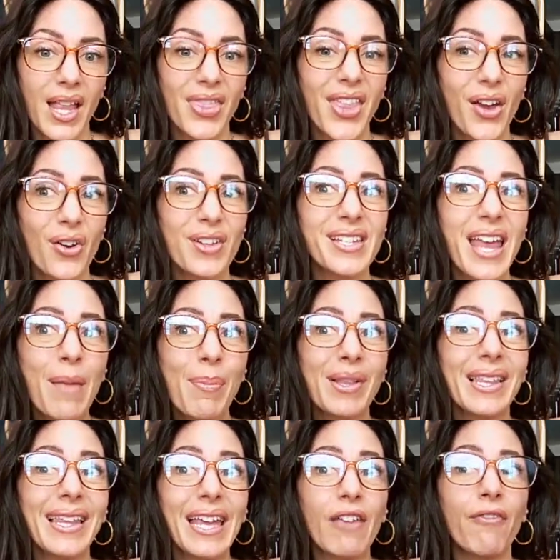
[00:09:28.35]
there is a
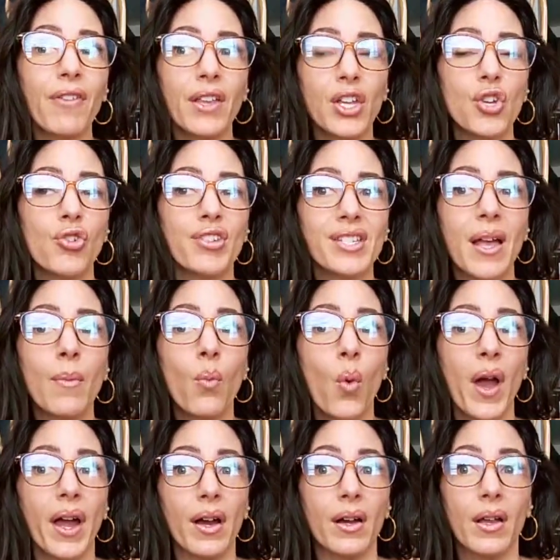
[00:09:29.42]
belief in you
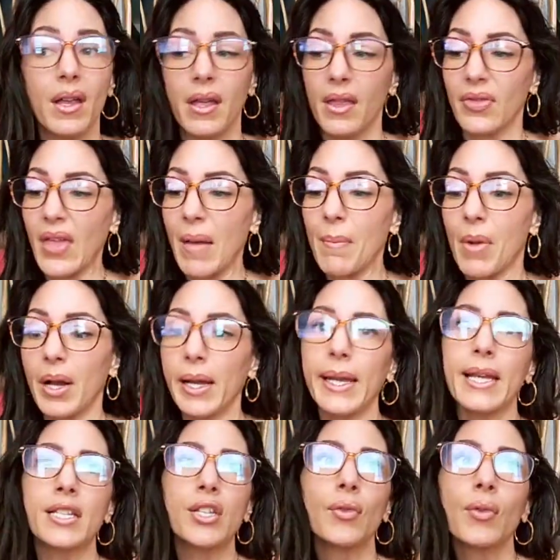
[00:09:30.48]
somewhere that money
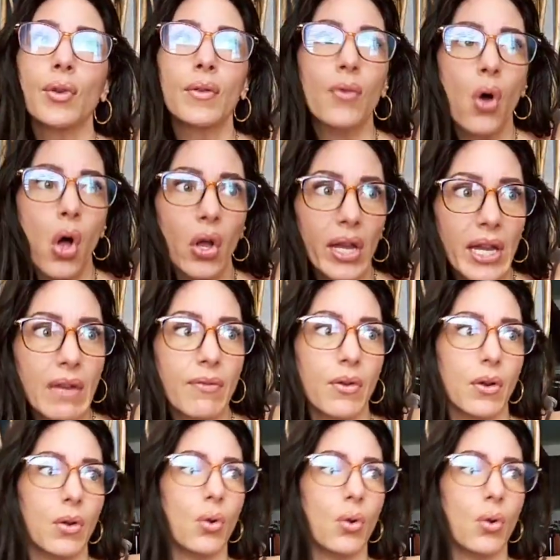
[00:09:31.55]
is the root of all evil,